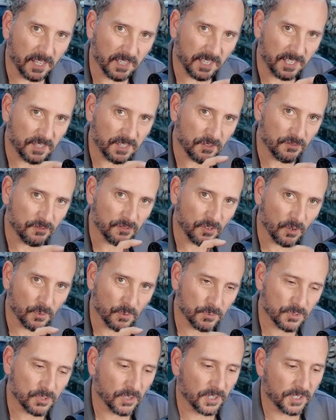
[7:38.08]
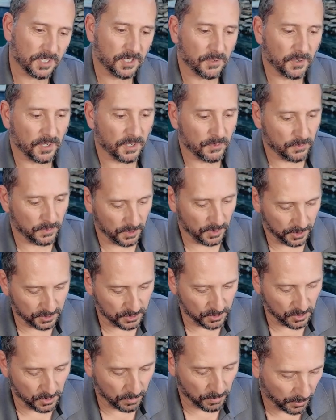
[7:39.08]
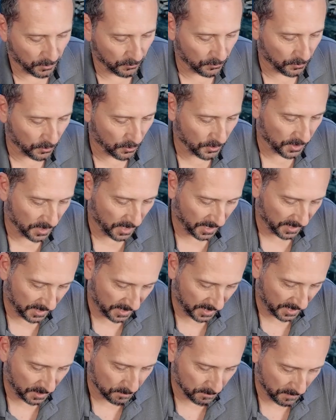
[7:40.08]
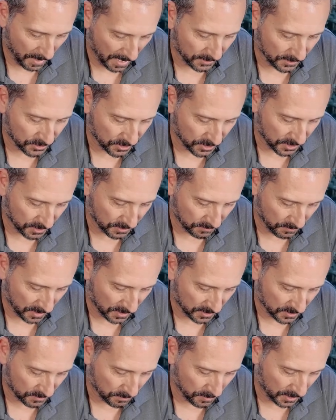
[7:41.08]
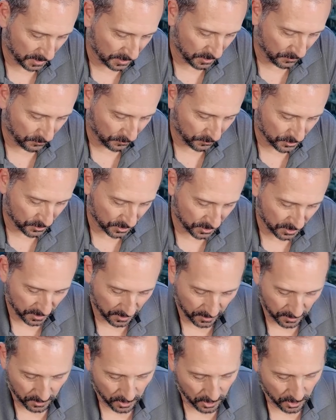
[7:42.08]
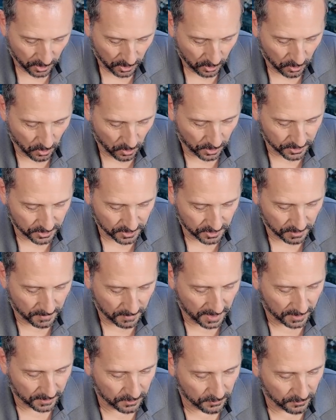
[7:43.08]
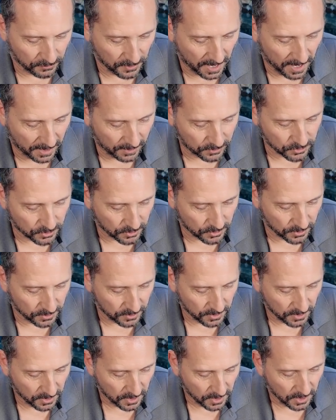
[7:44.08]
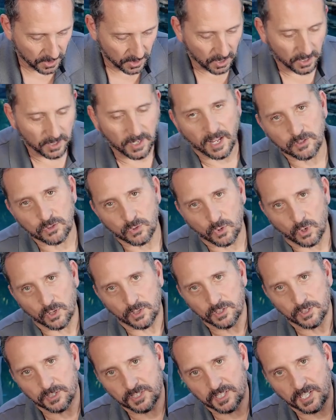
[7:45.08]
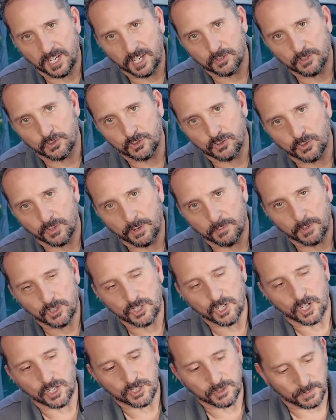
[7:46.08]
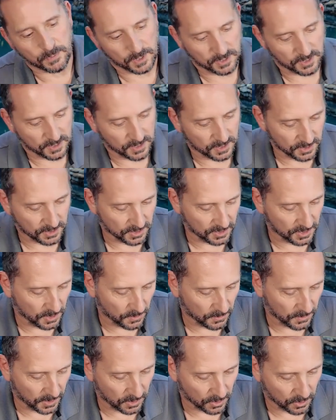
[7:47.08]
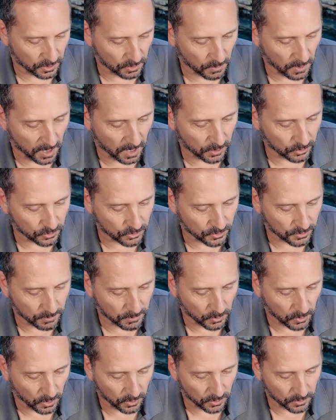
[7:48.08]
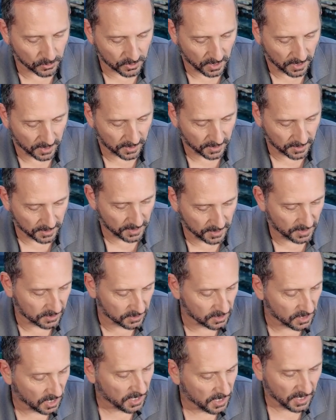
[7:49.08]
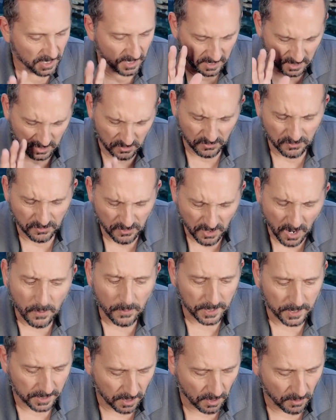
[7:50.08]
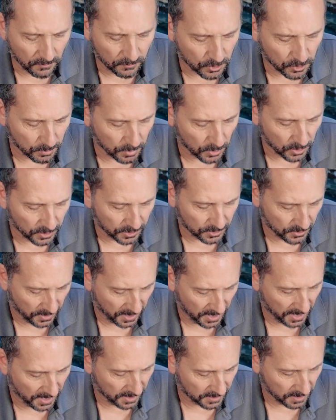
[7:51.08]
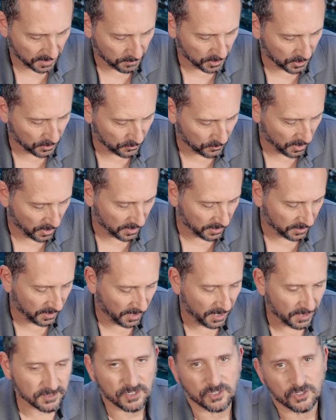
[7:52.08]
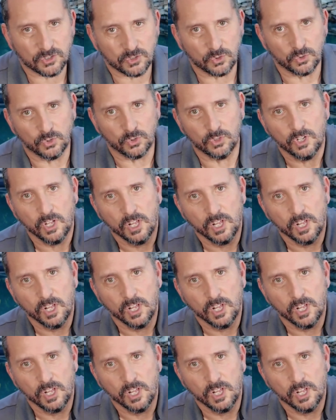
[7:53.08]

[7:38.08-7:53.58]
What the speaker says: like the foams on here. I really do prefer it. I can't imagine it makes a big difference in the cost to manufacture. It has all the standard trim adjustments, the steering, the throttle trim, all those kind of things. It is very comfortable in your hand. I mean, and it has this cool